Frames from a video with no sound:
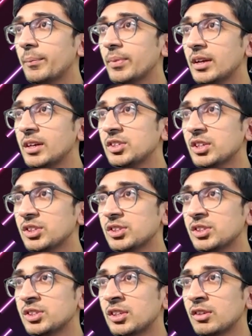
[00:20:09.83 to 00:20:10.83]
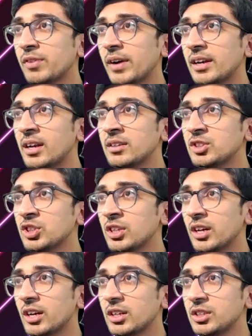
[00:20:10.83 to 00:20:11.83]
Research assistant, financial
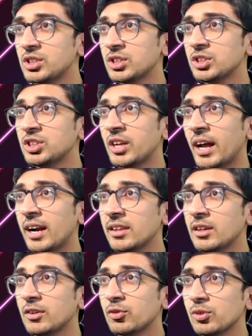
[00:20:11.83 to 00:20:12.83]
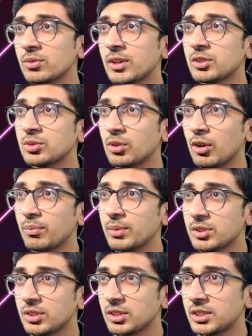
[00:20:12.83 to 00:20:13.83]
researcher at the Fuqua School of
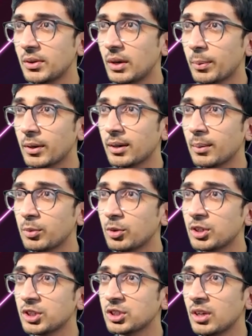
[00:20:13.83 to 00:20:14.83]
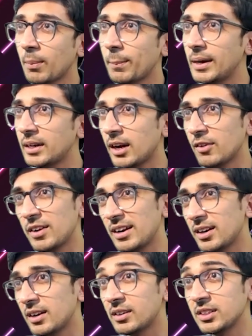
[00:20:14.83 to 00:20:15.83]
Business, developing a computational beta
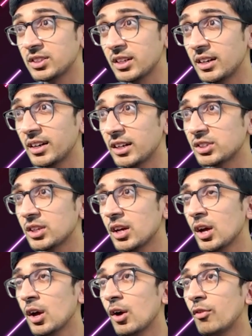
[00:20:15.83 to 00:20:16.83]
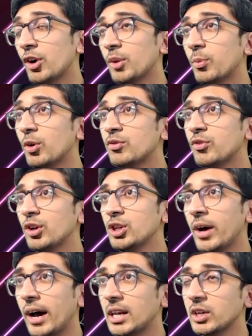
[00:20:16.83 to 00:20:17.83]
weighted risk index for
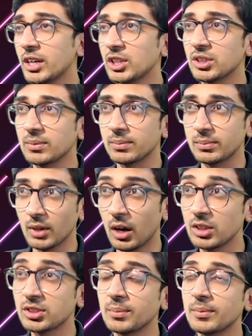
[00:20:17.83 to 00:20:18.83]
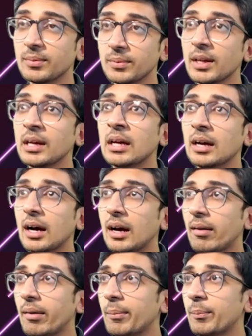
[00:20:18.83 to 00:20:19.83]
portfolio allocation. Awesome.
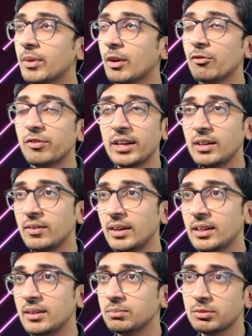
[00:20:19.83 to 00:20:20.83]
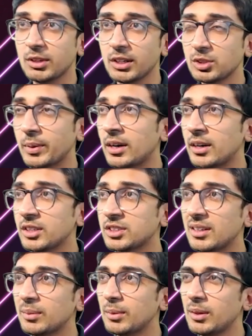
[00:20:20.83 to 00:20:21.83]
Very, very crisp and understandable.